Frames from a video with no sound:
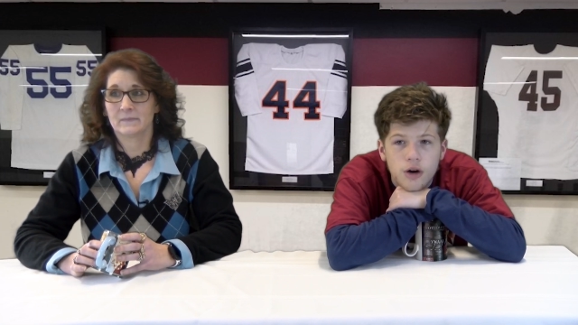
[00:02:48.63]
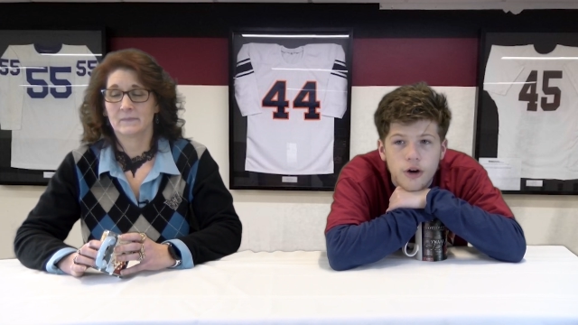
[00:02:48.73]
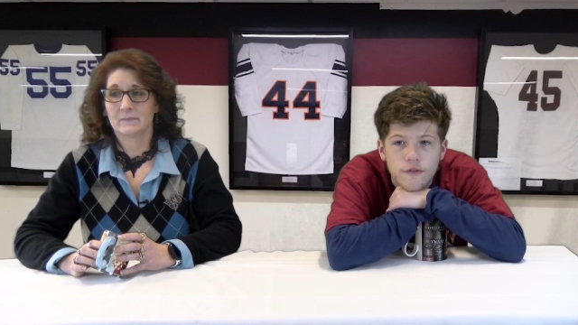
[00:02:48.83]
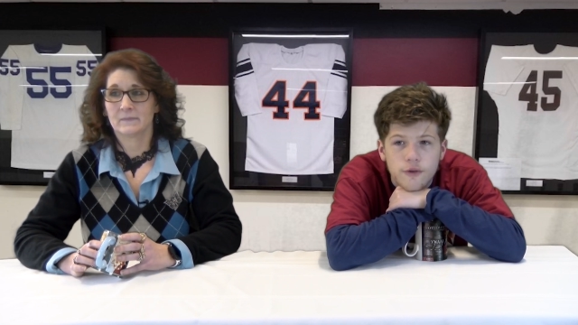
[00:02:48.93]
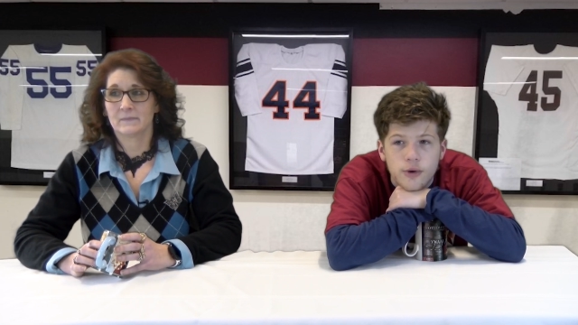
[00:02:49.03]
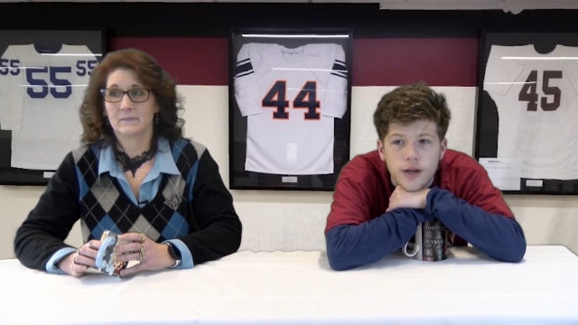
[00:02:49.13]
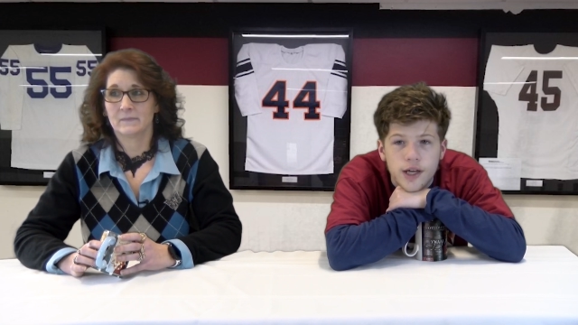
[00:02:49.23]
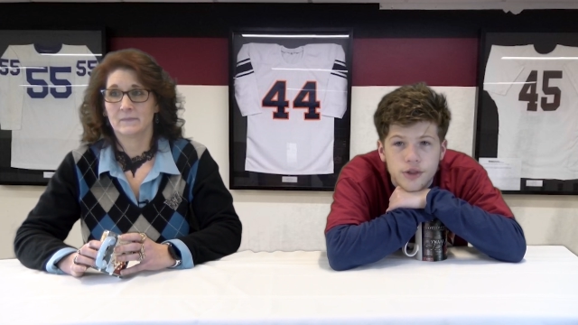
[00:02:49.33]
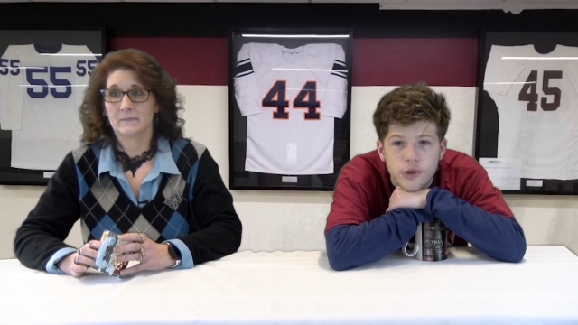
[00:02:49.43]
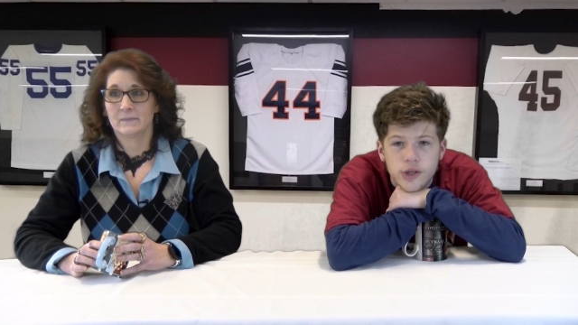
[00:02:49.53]
Speaker 1: are for
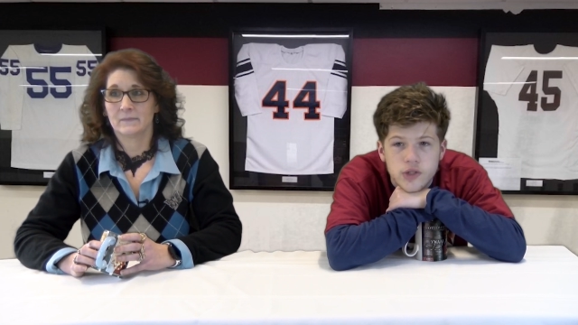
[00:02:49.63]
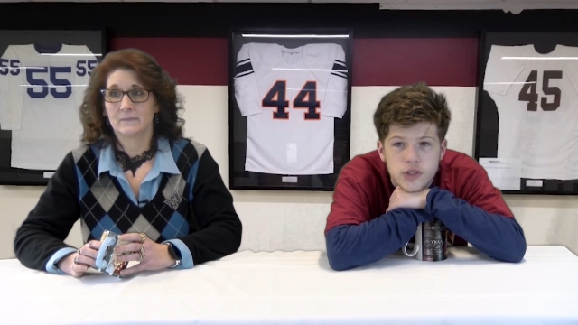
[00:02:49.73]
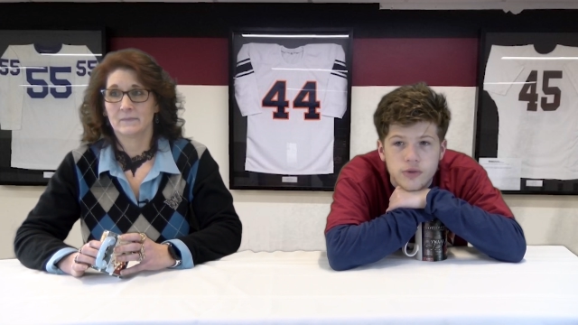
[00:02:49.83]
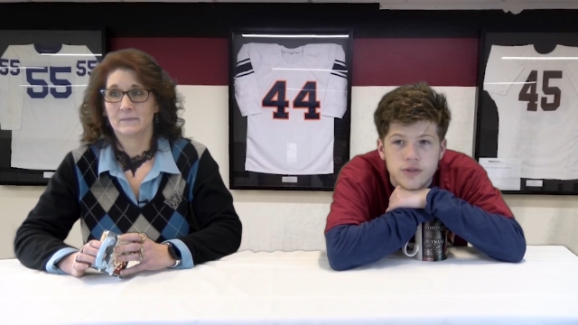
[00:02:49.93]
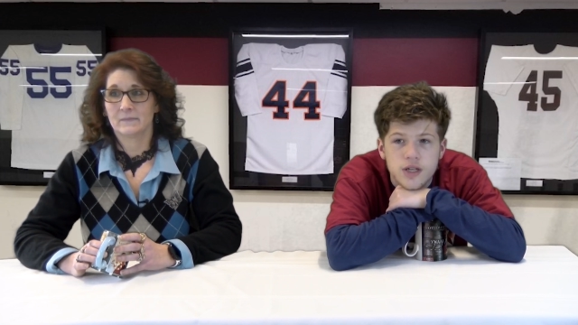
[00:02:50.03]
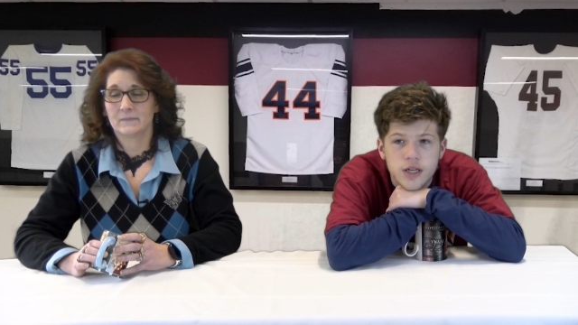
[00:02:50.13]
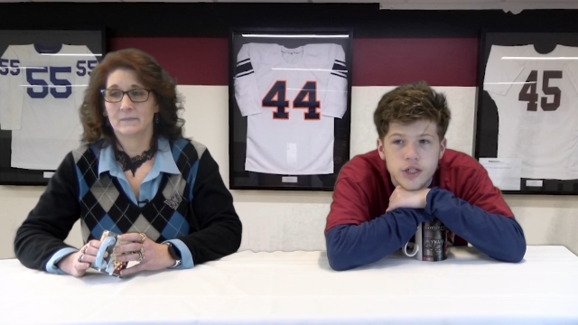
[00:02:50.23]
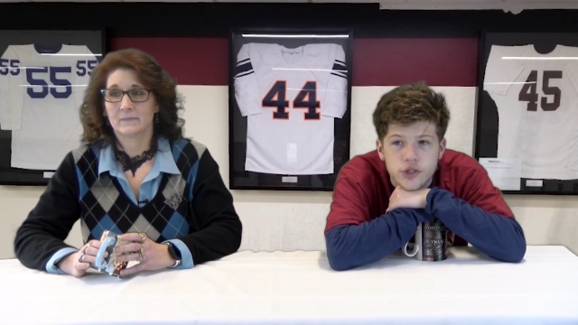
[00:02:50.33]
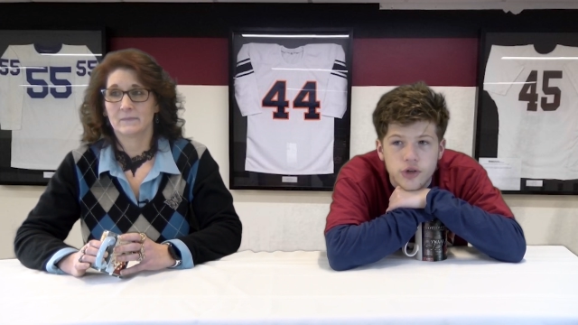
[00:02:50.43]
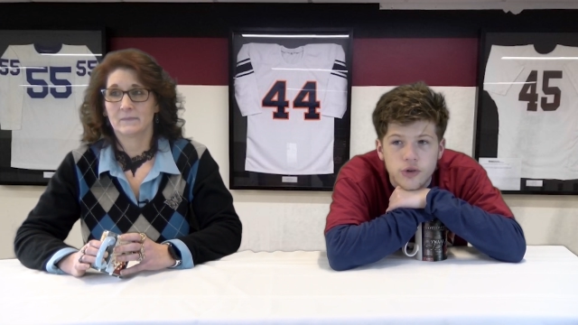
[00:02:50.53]
ninth grader students
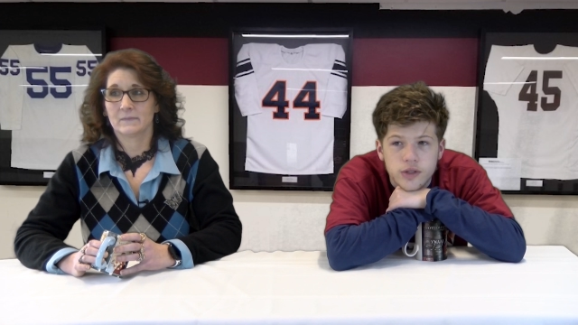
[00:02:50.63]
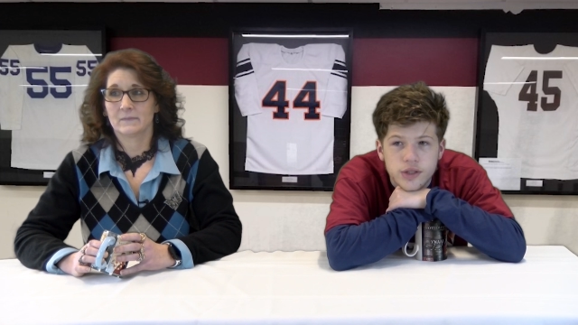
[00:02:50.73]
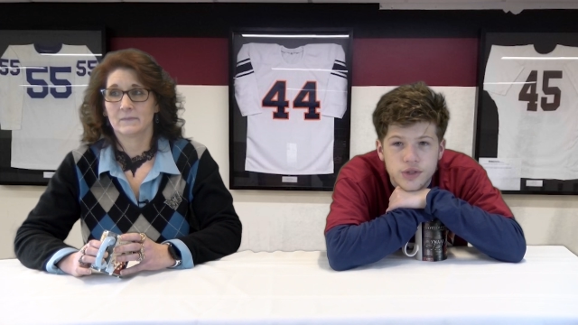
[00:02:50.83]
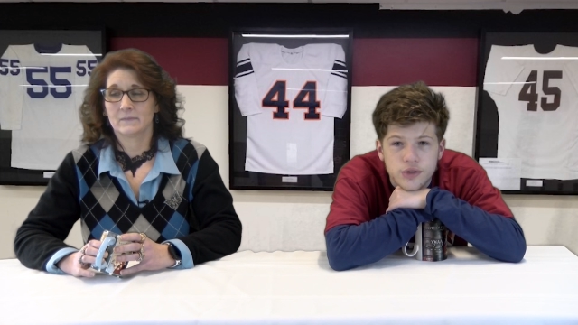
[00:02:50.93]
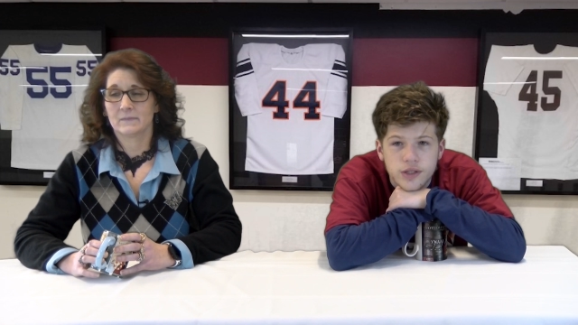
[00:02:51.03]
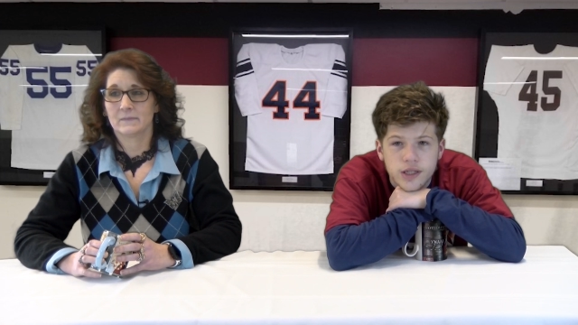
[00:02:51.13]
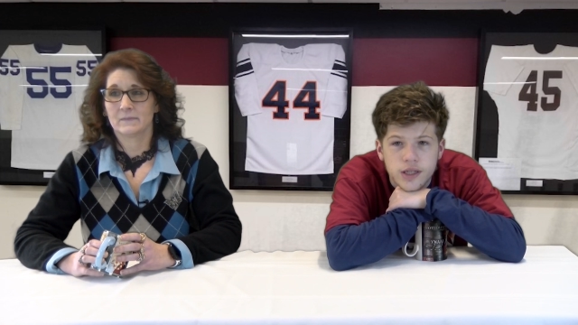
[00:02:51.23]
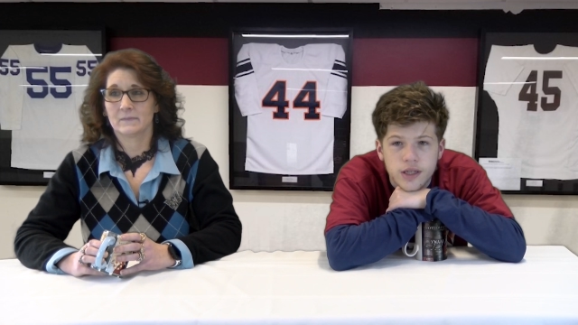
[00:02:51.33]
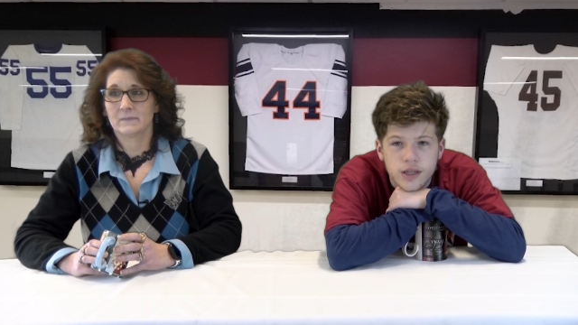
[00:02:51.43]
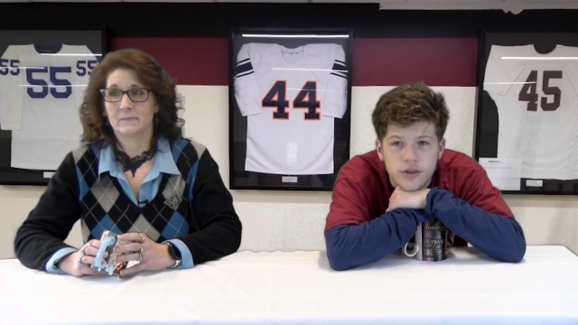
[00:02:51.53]
should only turn
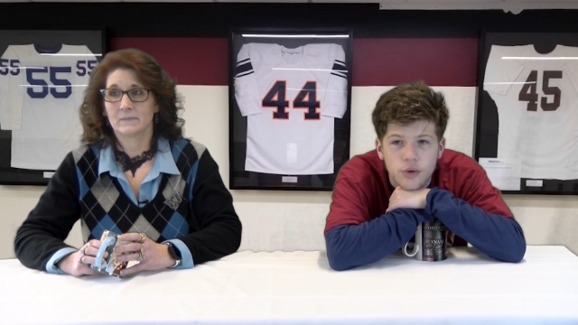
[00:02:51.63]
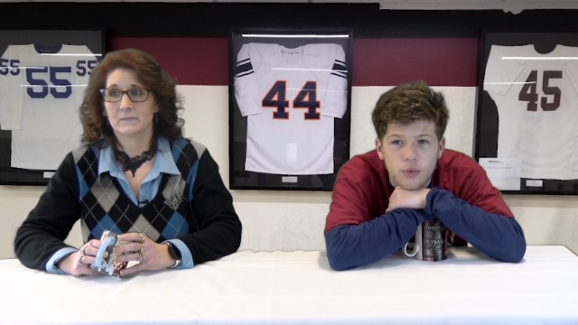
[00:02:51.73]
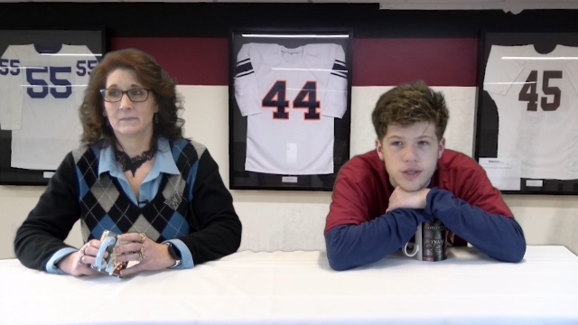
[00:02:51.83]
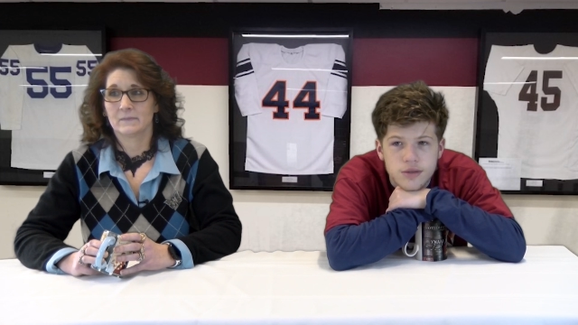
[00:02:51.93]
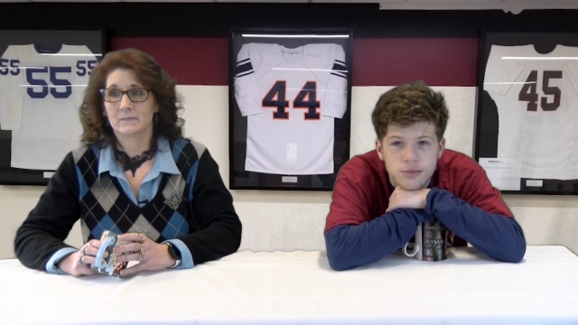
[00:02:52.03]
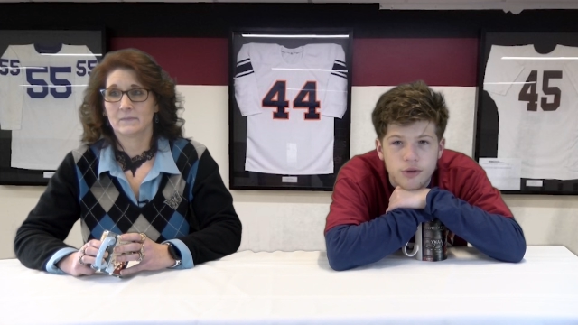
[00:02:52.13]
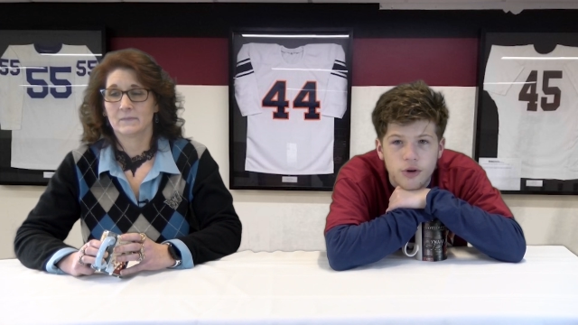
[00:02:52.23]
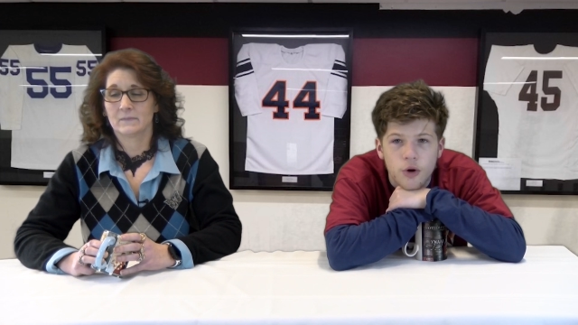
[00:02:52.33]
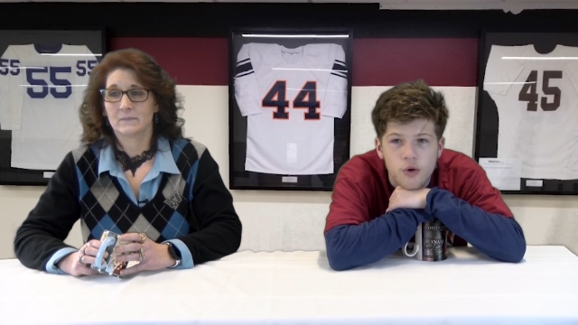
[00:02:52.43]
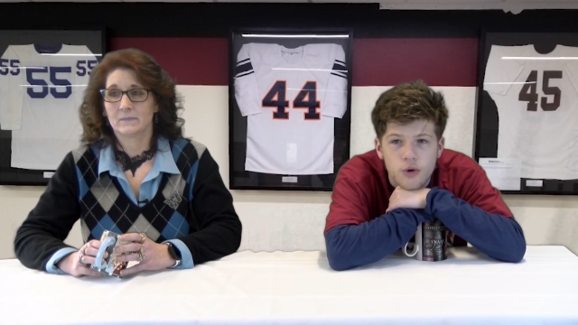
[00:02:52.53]
in the ones from
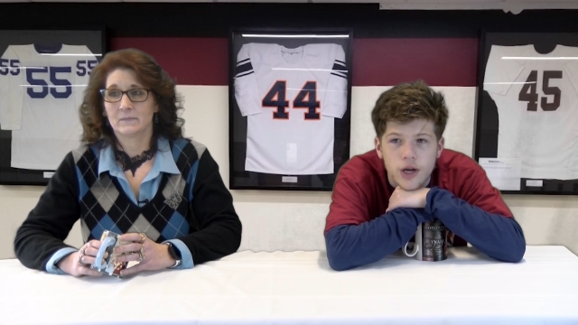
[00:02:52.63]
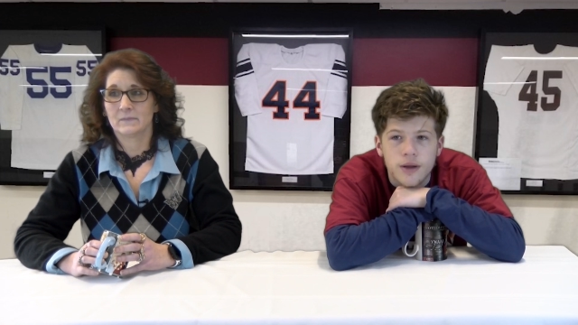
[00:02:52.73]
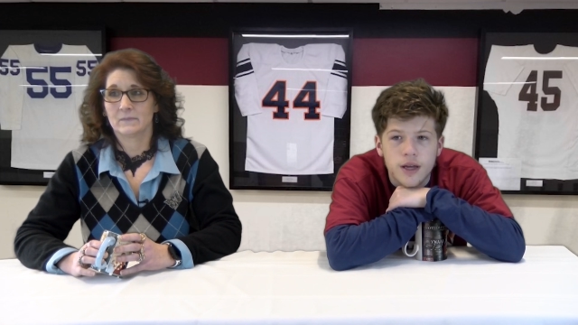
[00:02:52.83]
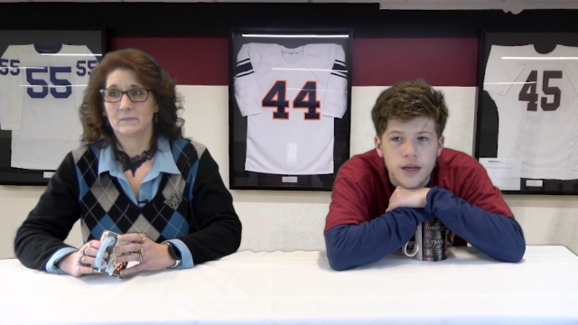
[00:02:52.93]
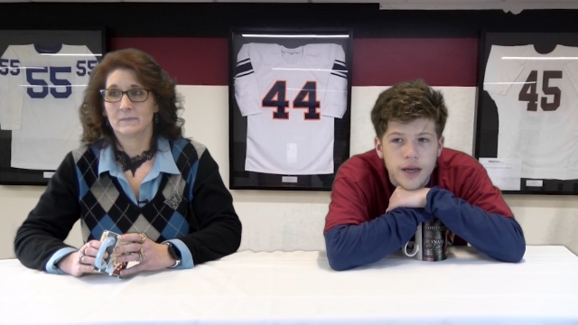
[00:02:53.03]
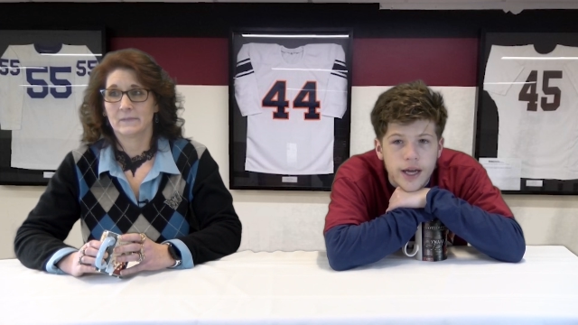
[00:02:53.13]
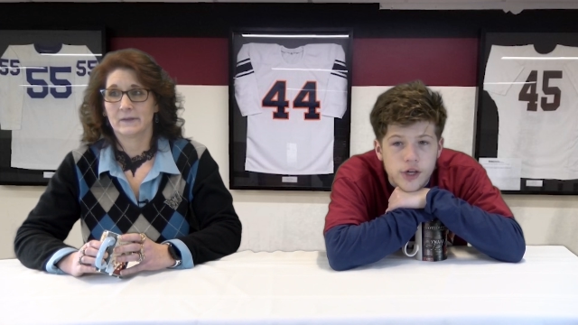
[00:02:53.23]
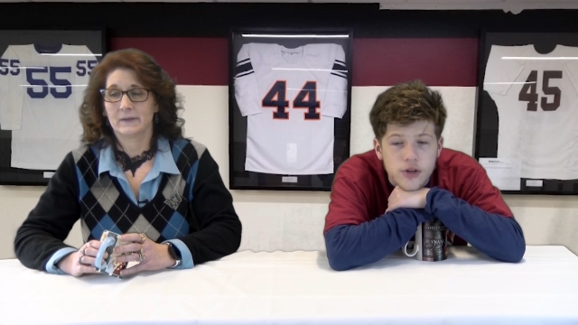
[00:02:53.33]
their own grade, and you